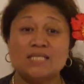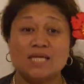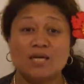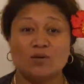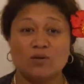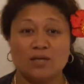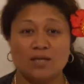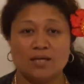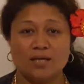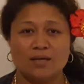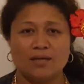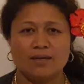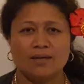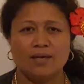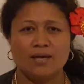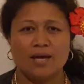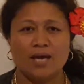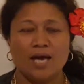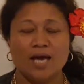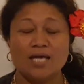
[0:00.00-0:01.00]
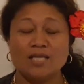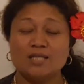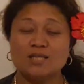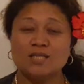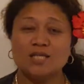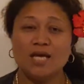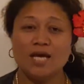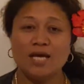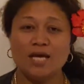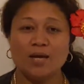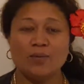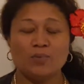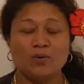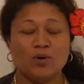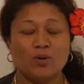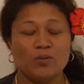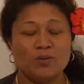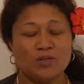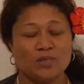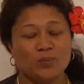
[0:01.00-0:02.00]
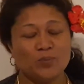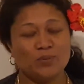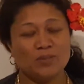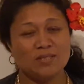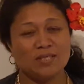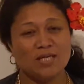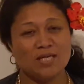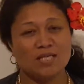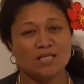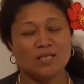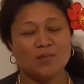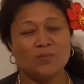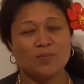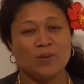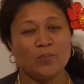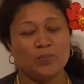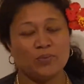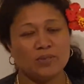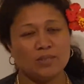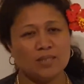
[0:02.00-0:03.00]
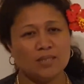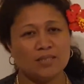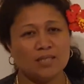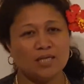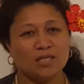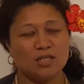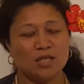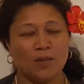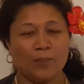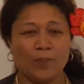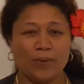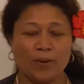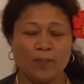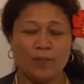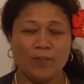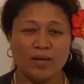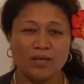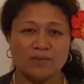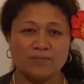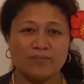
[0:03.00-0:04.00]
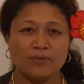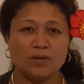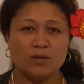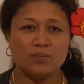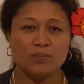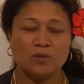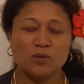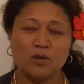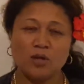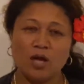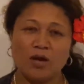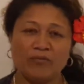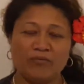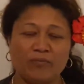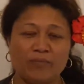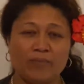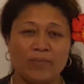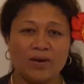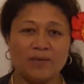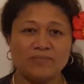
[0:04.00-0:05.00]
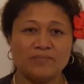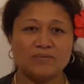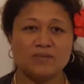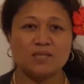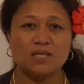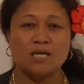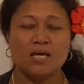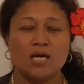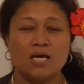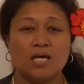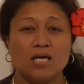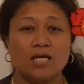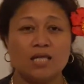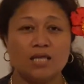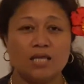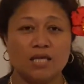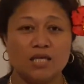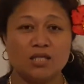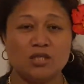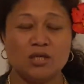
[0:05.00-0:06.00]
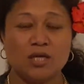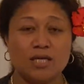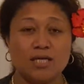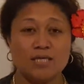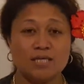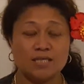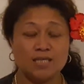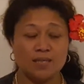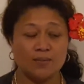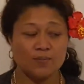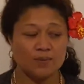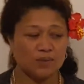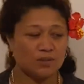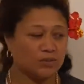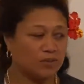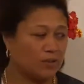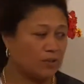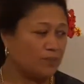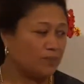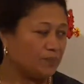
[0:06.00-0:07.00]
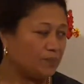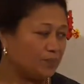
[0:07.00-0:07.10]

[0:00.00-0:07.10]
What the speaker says: Taulia, and today I'm going to present my presentation about maths phenomenon of maths in nature in symmetry.